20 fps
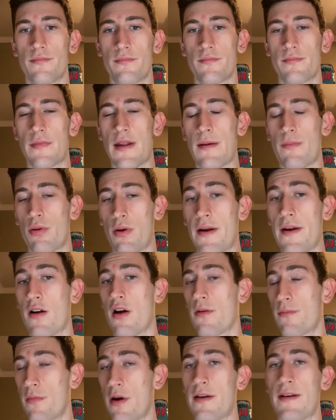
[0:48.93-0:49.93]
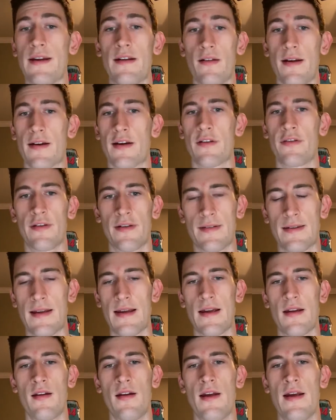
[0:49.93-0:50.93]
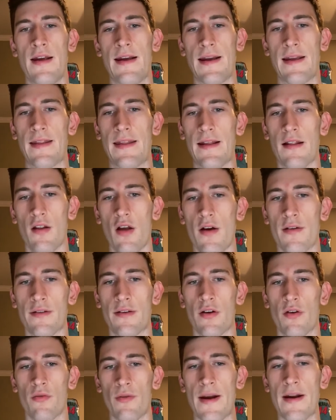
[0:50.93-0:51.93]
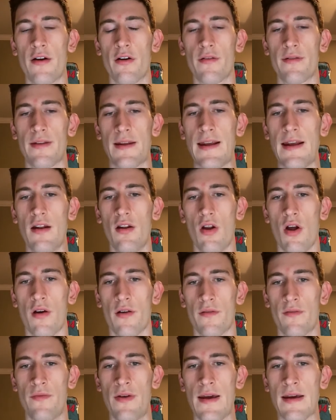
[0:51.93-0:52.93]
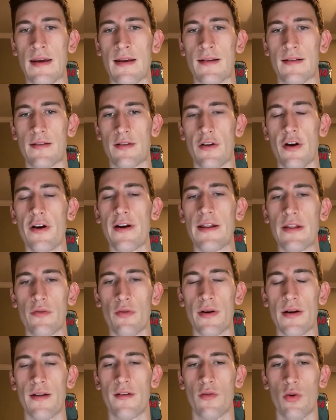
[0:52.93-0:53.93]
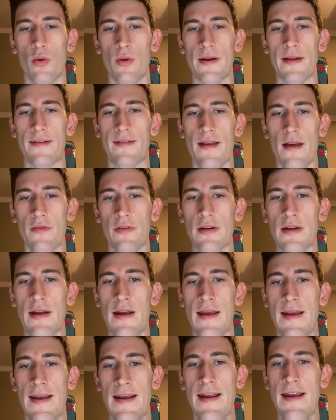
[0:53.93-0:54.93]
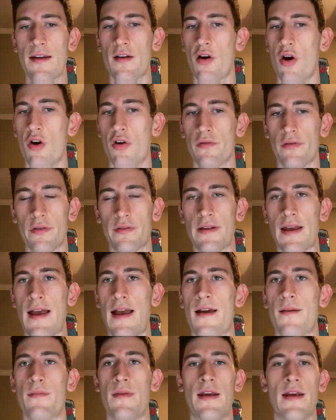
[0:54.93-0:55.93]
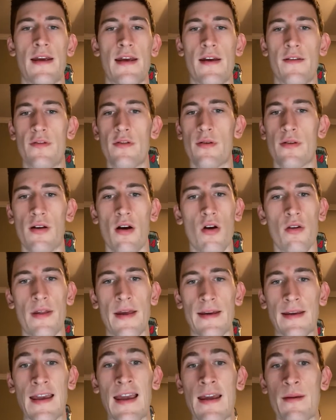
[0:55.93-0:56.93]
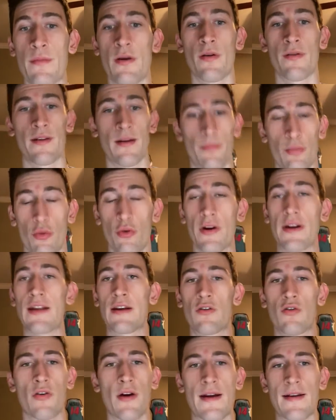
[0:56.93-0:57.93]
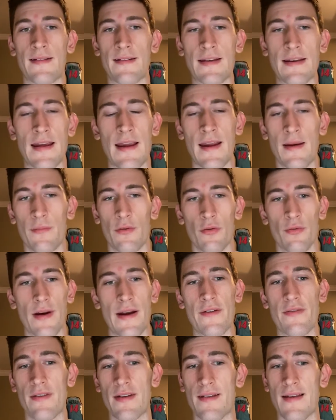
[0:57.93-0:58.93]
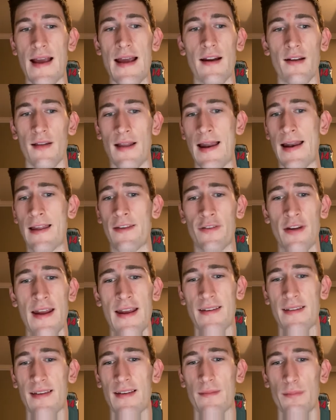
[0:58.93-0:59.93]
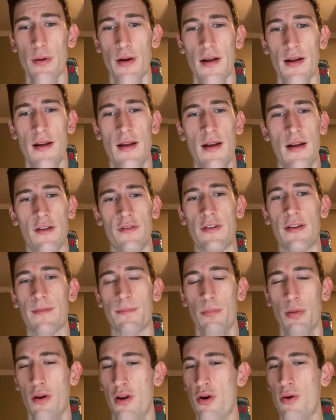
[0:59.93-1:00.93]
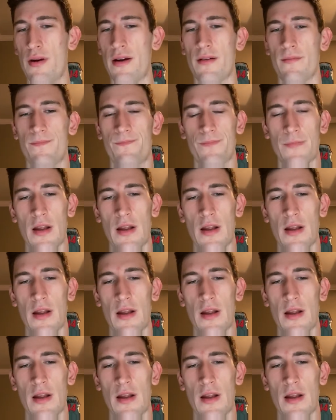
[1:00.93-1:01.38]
They played on Monday, like I just said, and they lost to Raiders in Las Vegas 33-27 in overtime. If you saw that game, it was a pretty crazy game. The Ravens had a lot of chances, but just blew it.